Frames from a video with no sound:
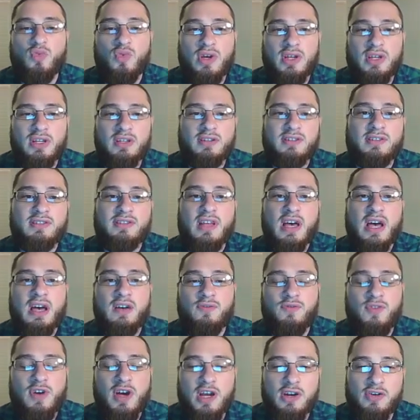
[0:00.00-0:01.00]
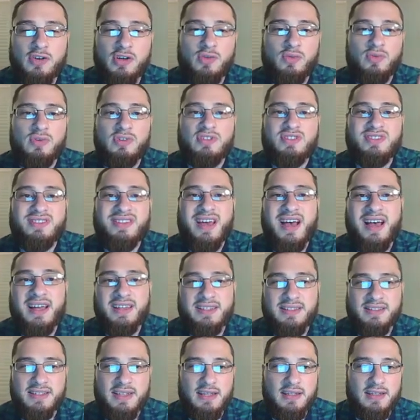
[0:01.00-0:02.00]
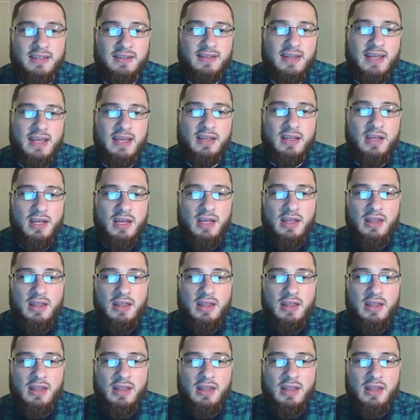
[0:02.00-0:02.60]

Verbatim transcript: when it is not firing, when it is not sending that